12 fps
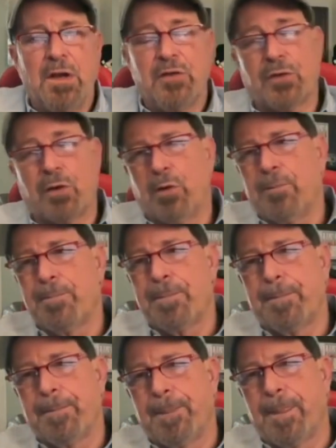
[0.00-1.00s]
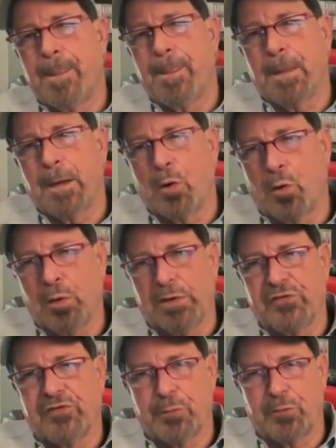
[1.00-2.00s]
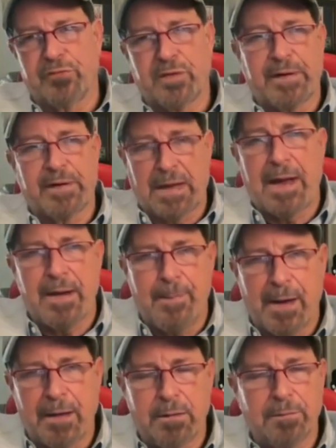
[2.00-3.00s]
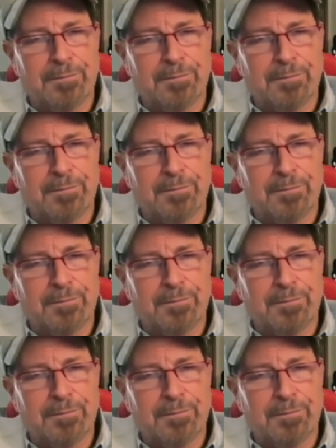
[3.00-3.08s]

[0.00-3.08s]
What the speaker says: So the goal is to prove somebody lied about you.